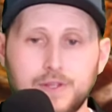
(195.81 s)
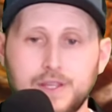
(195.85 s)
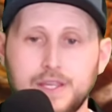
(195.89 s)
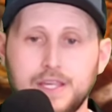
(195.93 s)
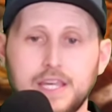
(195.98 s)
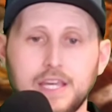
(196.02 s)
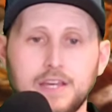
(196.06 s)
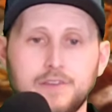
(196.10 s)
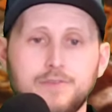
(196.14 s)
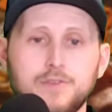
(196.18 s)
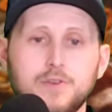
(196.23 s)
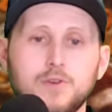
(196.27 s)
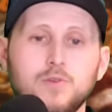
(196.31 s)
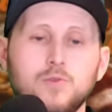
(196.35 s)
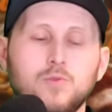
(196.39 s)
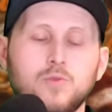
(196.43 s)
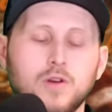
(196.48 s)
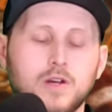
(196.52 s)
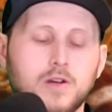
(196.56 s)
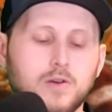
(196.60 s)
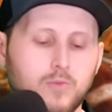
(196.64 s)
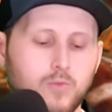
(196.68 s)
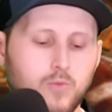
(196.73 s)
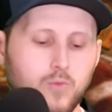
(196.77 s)
give you
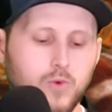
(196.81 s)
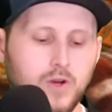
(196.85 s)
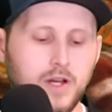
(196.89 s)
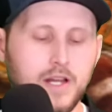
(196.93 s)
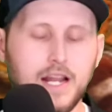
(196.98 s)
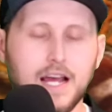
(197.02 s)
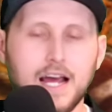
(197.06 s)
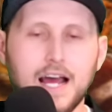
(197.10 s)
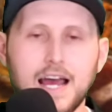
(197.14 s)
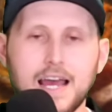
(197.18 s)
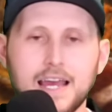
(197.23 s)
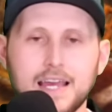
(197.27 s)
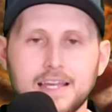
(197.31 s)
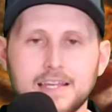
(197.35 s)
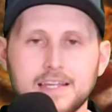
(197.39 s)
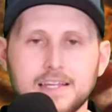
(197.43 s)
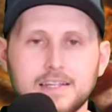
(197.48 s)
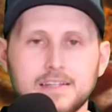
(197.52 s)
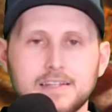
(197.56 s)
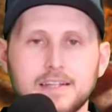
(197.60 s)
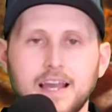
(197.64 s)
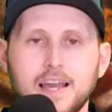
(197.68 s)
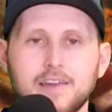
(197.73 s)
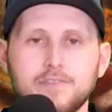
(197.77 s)
what
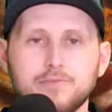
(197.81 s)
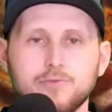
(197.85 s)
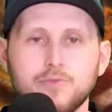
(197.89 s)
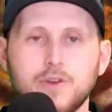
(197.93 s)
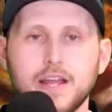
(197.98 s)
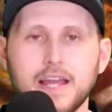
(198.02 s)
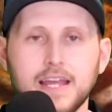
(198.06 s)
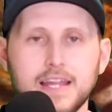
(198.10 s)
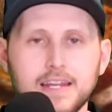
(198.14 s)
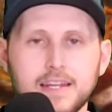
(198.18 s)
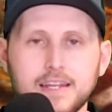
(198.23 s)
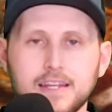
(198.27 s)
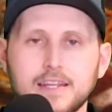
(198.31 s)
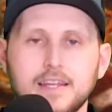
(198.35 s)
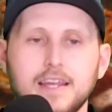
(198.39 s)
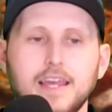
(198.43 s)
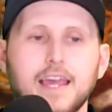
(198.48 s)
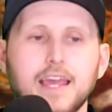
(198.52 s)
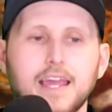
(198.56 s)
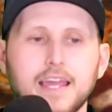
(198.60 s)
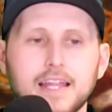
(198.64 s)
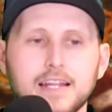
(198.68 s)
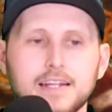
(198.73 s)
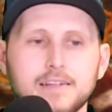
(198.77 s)
I have read
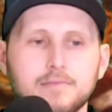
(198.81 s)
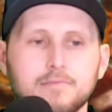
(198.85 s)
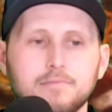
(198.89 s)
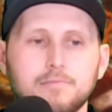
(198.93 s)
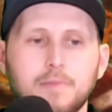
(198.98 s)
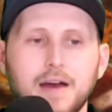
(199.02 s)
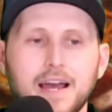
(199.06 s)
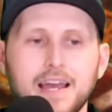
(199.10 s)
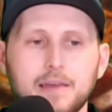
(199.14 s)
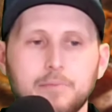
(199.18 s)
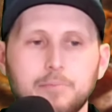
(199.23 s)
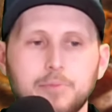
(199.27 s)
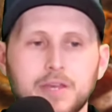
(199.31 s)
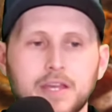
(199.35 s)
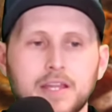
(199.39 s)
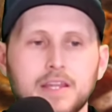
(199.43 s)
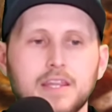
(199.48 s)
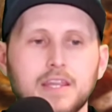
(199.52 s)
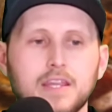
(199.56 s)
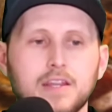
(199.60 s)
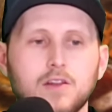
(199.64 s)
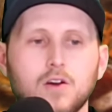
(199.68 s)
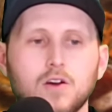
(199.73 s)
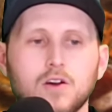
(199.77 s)
and my
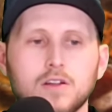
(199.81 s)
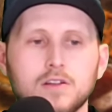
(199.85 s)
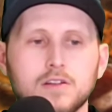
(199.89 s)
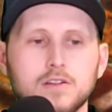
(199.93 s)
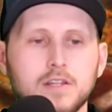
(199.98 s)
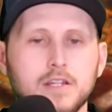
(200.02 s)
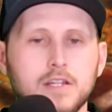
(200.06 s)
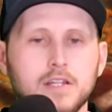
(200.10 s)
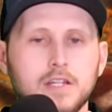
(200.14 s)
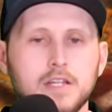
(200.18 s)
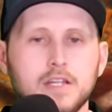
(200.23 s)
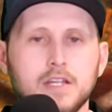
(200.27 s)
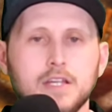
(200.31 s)
opinion on